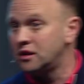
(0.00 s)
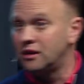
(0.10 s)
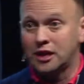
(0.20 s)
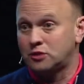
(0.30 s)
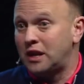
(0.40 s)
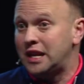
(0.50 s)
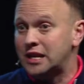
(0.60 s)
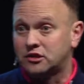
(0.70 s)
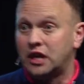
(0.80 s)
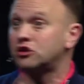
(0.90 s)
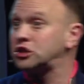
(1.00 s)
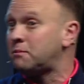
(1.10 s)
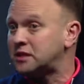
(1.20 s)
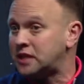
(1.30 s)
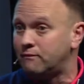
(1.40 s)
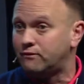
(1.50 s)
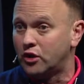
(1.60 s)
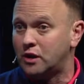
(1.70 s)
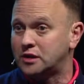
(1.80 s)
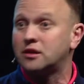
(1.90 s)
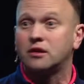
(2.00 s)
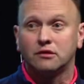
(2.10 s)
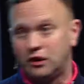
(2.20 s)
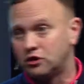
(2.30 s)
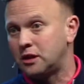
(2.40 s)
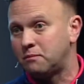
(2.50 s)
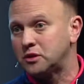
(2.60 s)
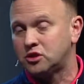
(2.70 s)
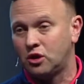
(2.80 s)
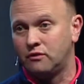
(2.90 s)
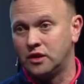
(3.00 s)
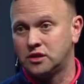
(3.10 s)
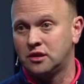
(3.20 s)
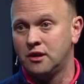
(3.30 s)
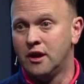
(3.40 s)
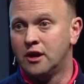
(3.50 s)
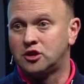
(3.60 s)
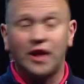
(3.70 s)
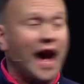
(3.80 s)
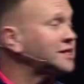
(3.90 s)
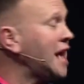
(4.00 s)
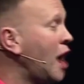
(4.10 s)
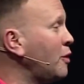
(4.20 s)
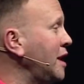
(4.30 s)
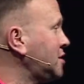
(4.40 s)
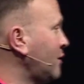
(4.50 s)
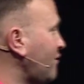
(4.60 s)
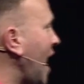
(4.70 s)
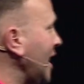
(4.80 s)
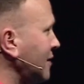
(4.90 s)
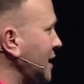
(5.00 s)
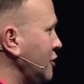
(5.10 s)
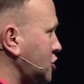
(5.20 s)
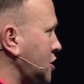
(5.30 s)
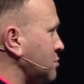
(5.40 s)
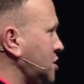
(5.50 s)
That's what it is. Leadership is influence, leadership is service. So that's how we define leadership.